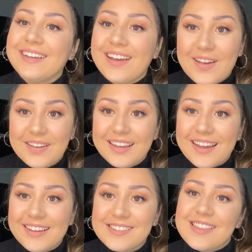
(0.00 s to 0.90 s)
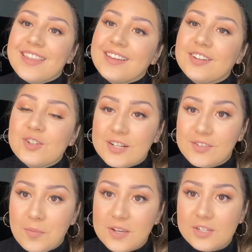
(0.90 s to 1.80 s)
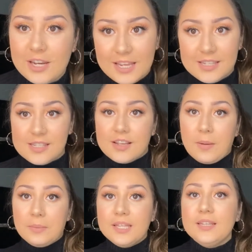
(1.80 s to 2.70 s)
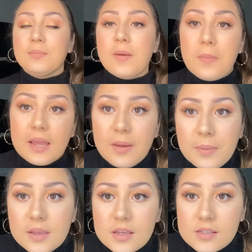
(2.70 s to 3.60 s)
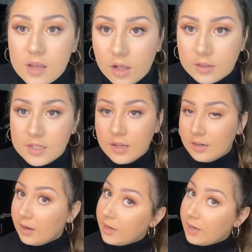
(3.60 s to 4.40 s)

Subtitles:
Okay guys, the transformation is complete. My makeup is all done.